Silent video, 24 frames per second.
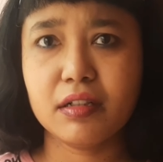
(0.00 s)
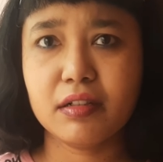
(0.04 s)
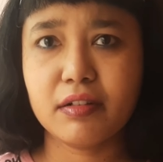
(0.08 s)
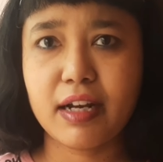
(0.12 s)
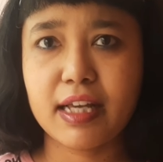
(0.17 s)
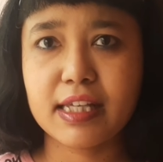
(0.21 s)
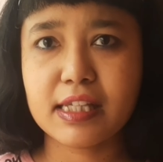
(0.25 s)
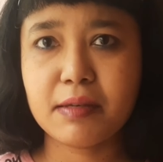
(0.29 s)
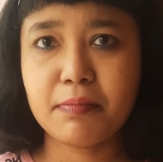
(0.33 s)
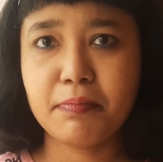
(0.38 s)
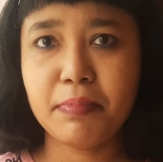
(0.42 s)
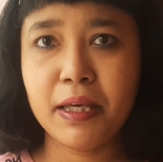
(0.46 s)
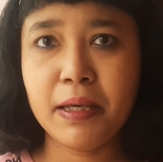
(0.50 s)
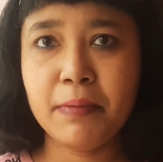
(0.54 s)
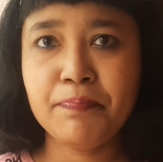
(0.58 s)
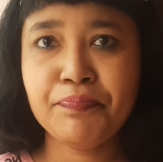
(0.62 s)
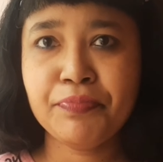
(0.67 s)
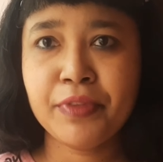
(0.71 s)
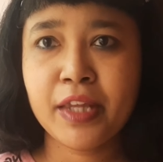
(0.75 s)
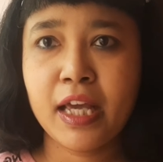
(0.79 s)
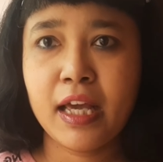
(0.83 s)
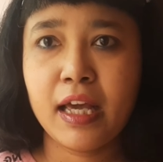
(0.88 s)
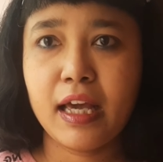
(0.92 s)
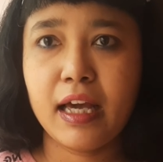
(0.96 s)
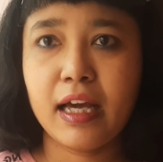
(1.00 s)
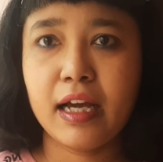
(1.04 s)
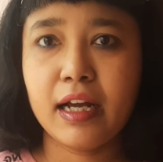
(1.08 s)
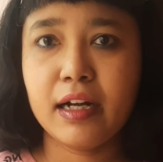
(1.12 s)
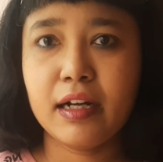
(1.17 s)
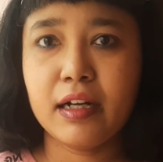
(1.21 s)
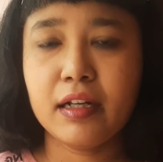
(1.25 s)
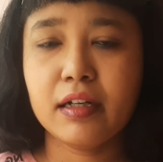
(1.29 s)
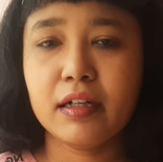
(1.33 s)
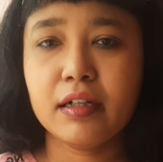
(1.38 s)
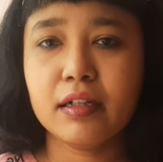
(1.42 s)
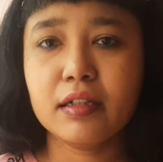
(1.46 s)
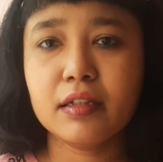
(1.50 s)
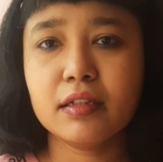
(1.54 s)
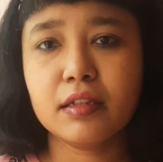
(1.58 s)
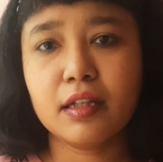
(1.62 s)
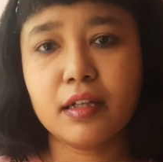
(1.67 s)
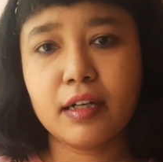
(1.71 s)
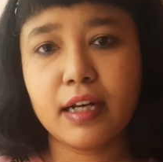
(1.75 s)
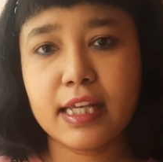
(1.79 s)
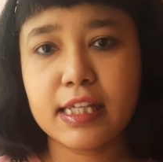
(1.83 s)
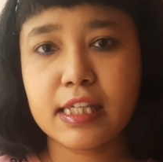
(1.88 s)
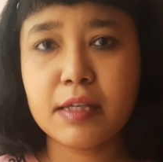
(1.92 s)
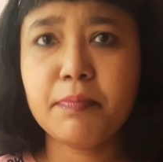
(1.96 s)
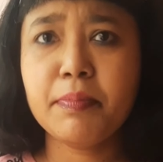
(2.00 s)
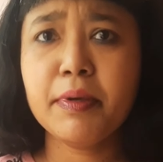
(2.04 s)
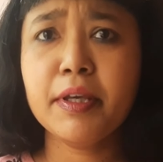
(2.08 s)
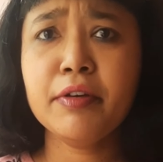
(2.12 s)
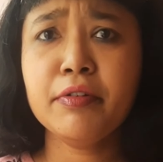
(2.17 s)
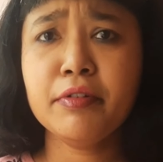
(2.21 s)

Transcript: recipe, and the recipe